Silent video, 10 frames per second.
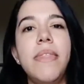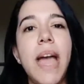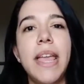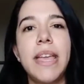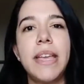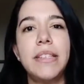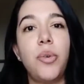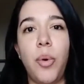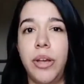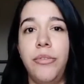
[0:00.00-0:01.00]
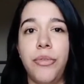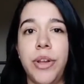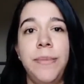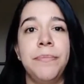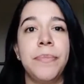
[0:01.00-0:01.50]
that is
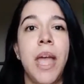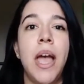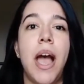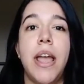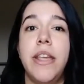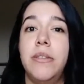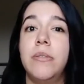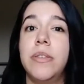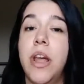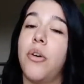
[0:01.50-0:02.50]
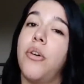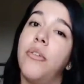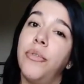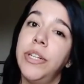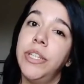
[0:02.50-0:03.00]
oil-free. I use an
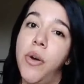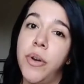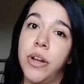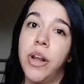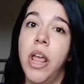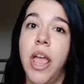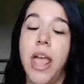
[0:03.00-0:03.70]
alcohol-free toner